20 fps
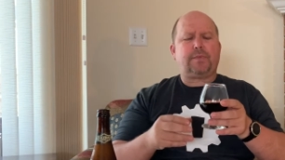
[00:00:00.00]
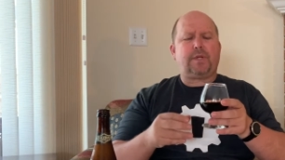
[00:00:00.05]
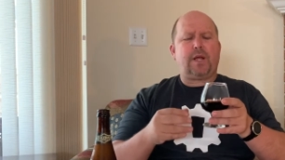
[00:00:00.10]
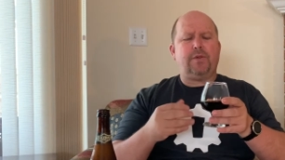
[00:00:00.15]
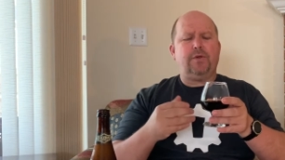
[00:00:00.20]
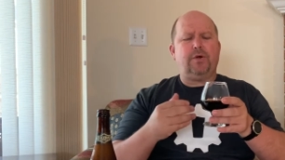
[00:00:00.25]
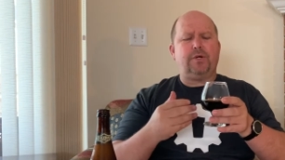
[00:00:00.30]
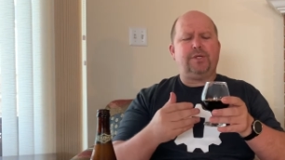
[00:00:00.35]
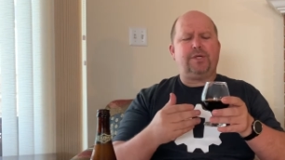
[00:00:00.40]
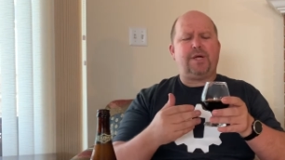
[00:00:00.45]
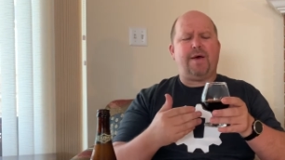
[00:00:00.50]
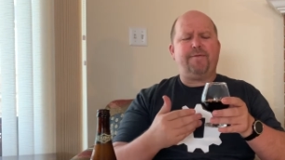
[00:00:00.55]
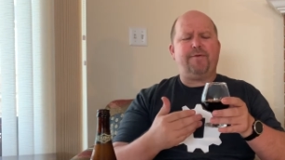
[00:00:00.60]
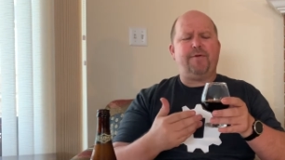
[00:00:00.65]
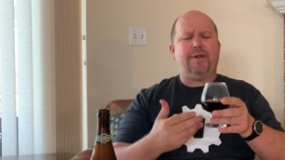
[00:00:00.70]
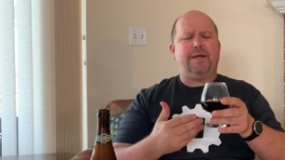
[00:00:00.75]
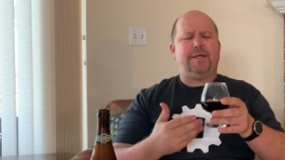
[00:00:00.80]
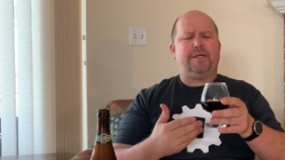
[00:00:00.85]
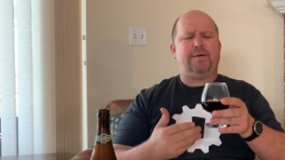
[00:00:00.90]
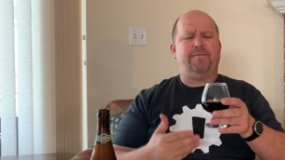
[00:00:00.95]
there's
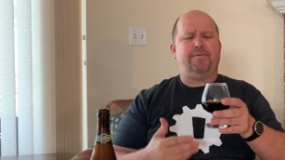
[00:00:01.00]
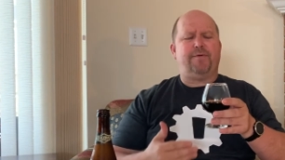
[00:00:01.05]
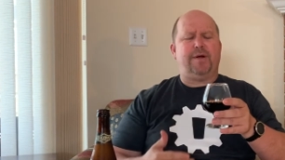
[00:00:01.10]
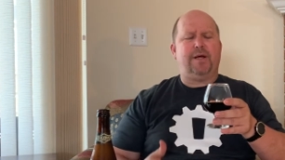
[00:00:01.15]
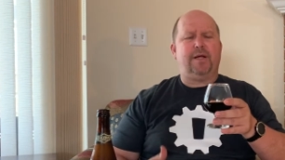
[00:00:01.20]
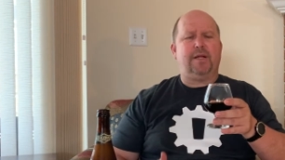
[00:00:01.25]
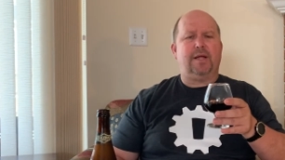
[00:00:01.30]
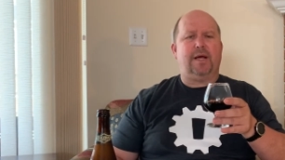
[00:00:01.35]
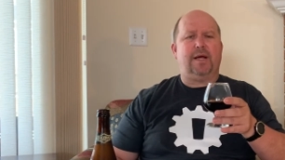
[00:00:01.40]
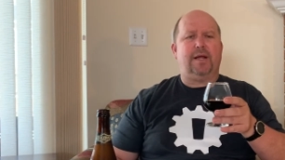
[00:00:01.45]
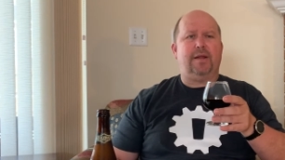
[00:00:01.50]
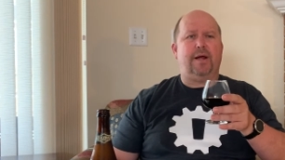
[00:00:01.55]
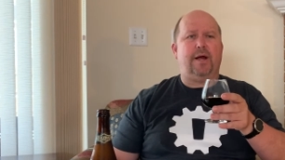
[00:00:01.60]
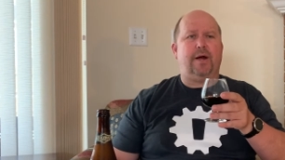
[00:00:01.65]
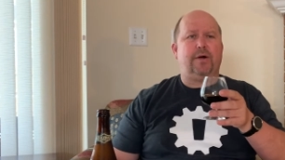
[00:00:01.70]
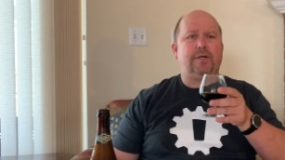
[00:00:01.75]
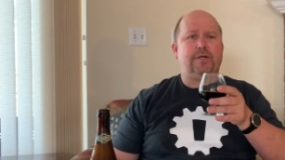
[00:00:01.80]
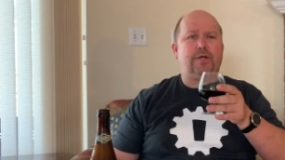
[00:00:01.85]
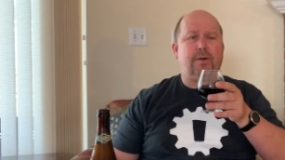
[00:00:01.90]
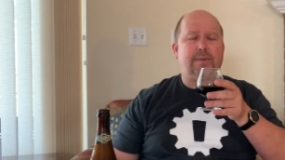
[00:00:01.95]
definitely some vanilla in
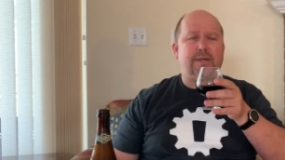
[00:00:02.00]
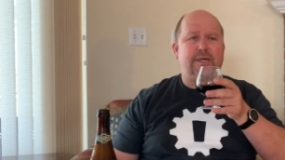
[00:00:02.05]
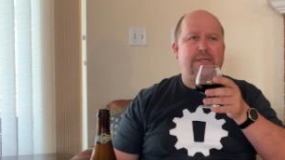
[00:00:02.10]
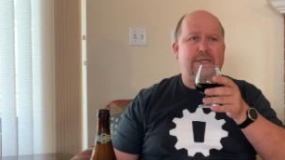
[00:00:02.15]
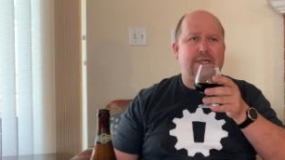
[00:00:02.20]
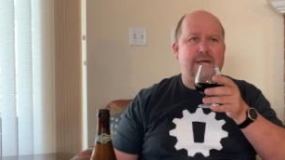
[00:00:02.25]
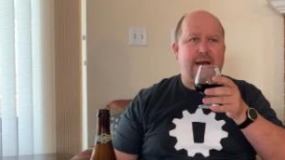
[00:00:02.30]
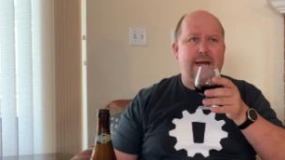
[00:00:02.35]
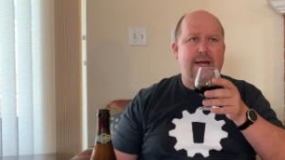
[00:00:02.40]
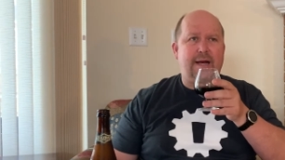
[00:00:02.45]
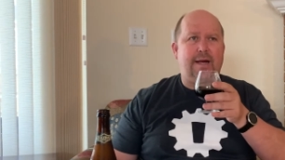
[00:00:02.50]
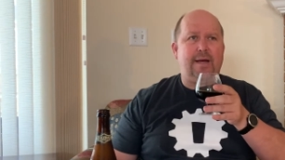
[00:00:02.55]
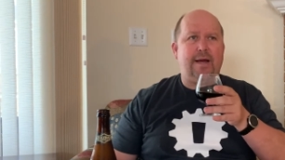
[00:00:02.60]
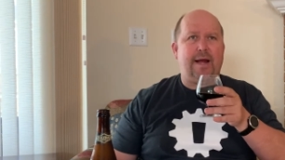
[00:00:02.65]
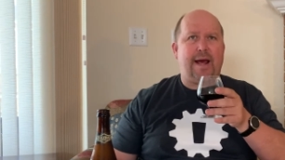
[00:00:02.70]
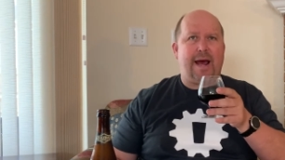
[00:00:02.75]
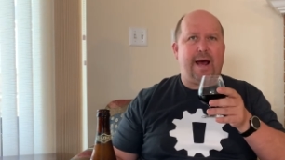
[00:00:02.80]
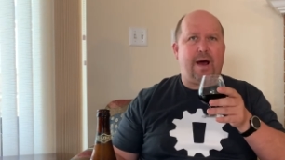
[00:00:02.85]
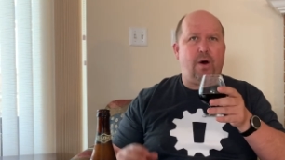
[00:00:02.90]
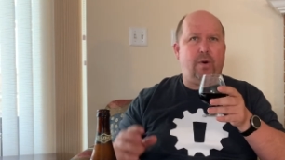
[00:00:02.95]
there, so I'm excited
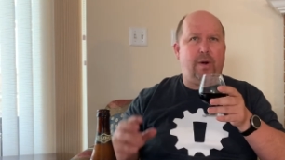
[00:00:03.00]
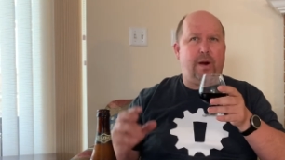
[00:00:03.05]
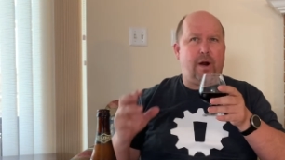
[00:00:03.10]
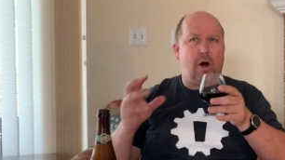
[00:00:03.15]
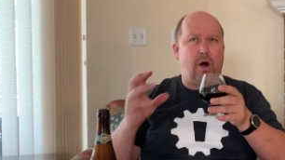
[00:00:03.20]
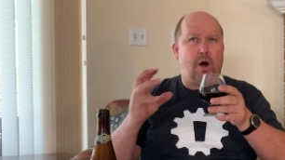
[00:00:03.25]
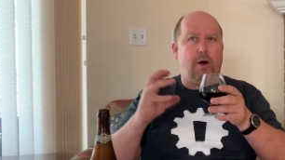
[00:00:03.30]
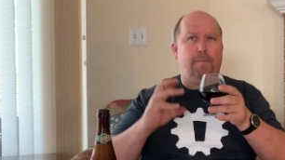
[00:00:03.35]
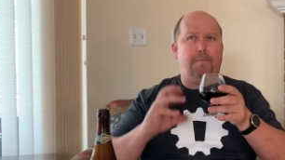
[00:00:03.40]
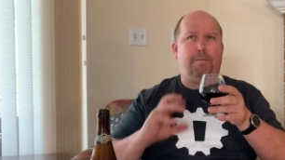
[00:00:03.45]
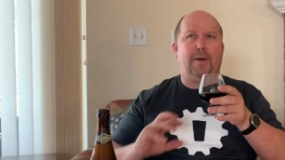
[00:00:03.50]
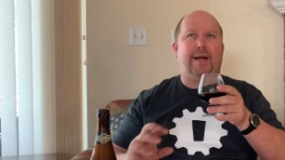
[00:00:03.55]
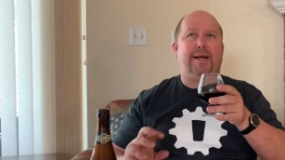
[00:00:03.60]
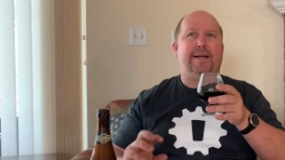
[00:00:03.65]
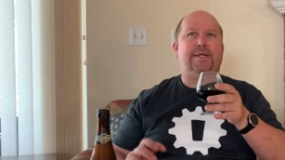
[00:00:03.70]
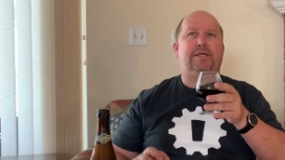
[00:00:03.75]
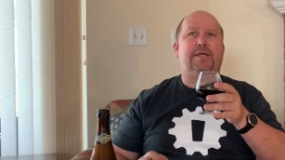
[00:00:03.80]
how it all blends